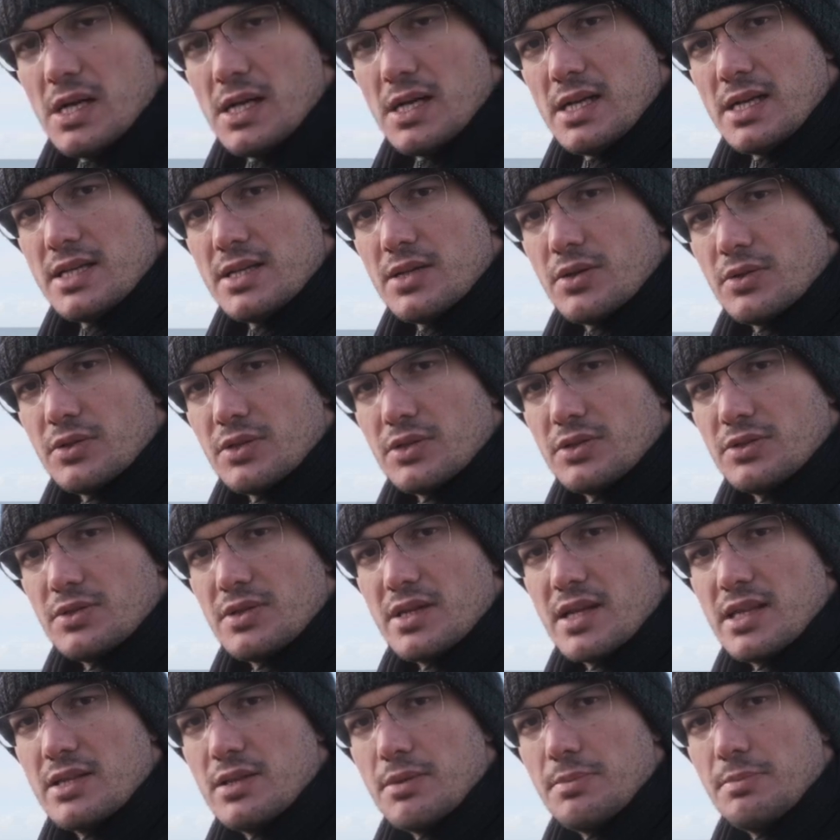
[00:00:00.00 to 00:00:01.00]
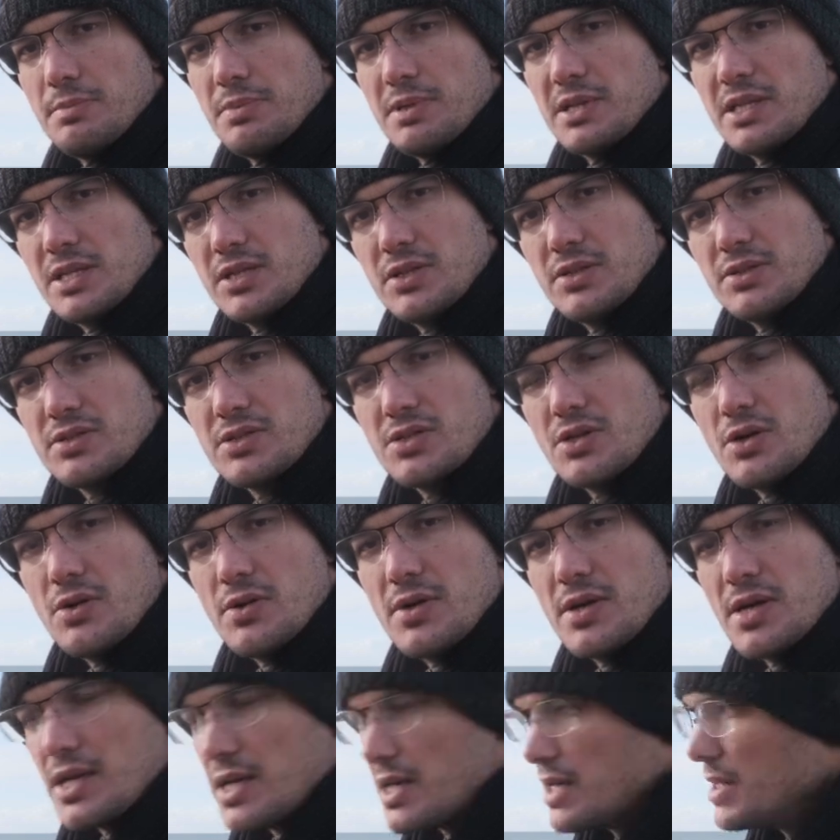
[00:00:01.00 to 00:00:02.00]
in order to get the pictures
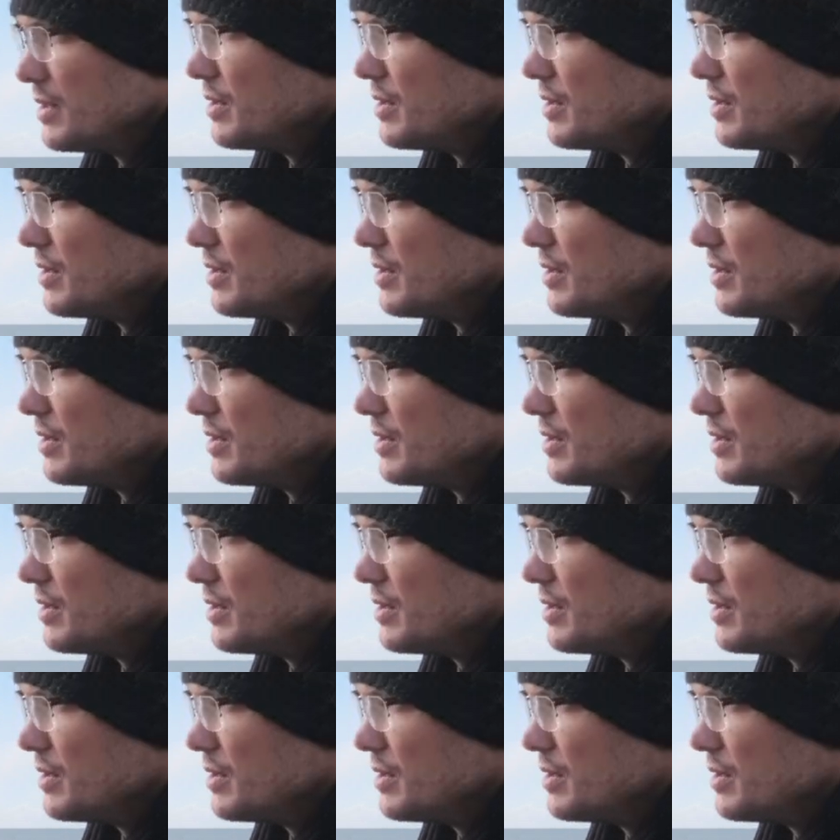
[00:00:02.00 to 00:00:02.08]
going